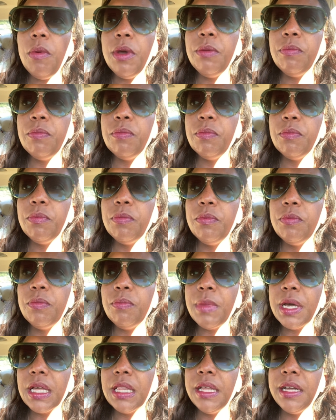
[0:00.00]
And
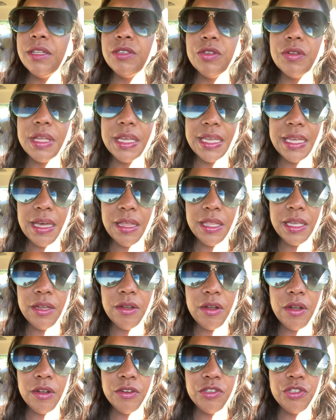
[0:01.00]
my clients are like, Kelly,
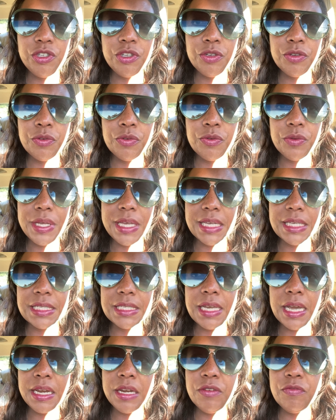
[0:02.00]
aren't you
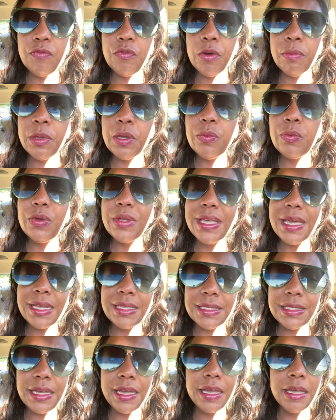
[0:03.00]
excited for me? Well,
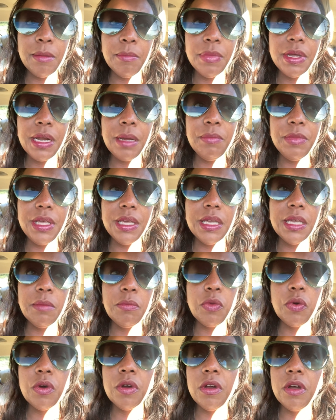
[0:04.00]
yes, I am, but I'm thinking
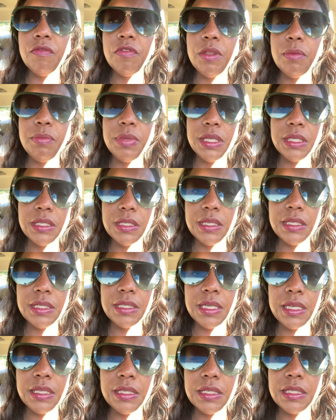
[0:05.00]
more of the business
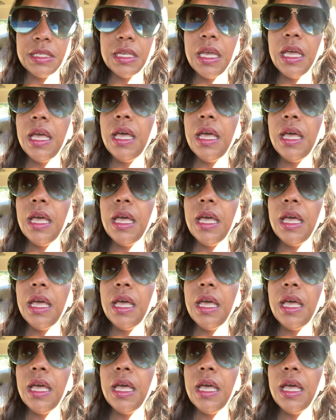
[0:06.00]
sense.